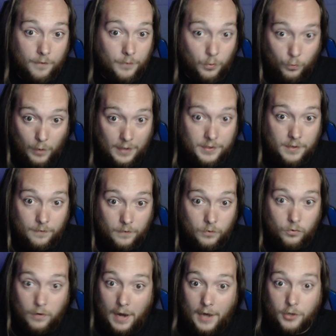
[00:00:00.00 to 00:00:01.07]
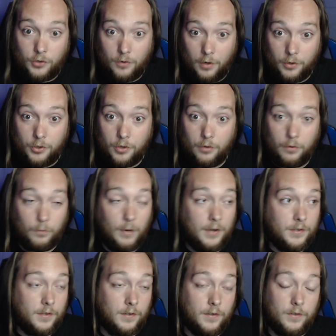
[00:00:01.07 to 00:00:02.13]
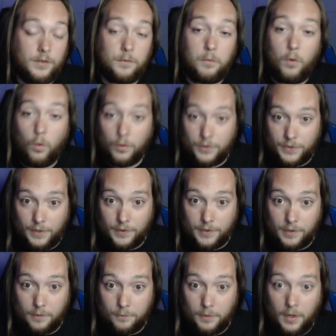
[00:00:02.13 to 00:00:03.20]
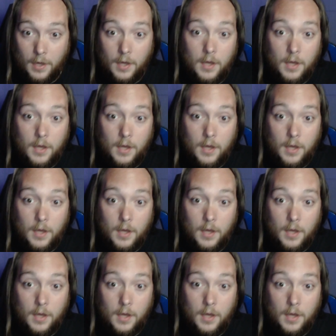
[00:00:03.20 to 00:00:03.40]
the rest of the track structure, the rest of the support system,